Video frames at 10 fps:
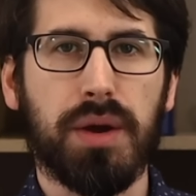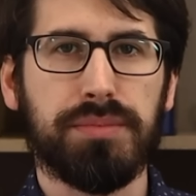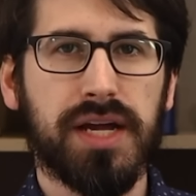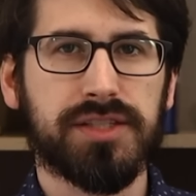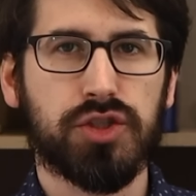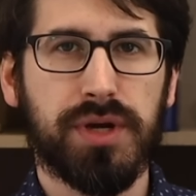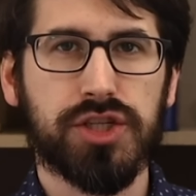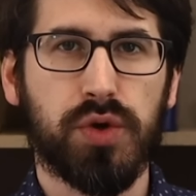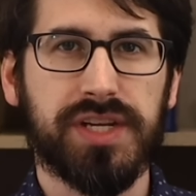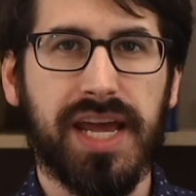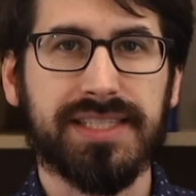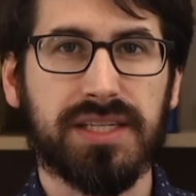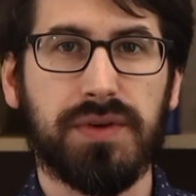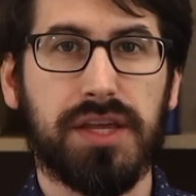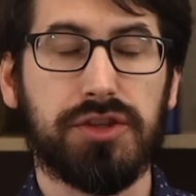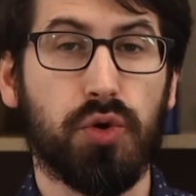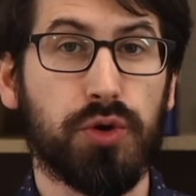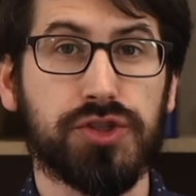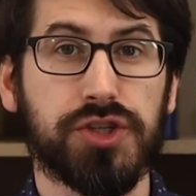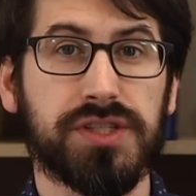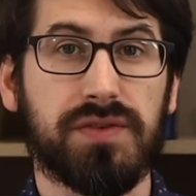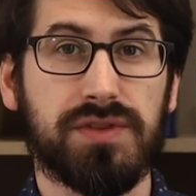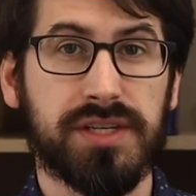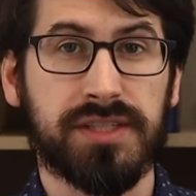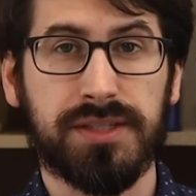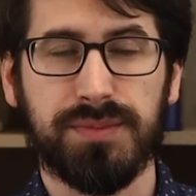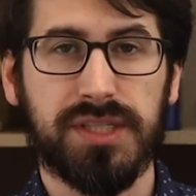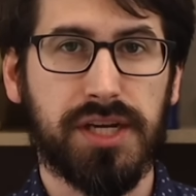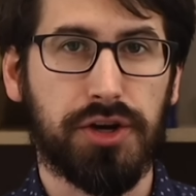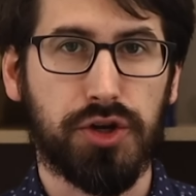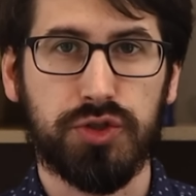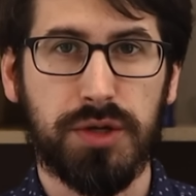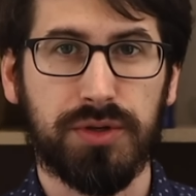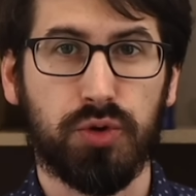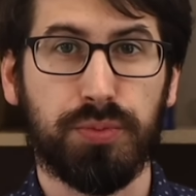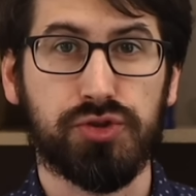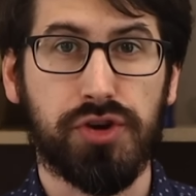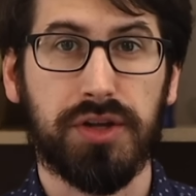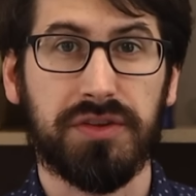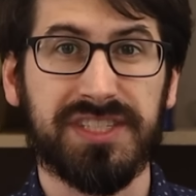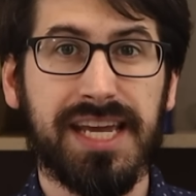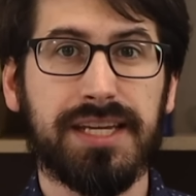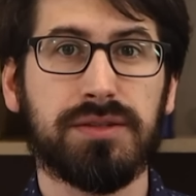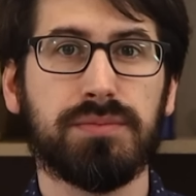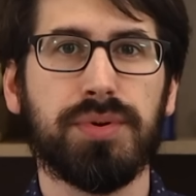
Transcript: I'm not so much going to excavate the origins of this stereotypical portrayal of Satan,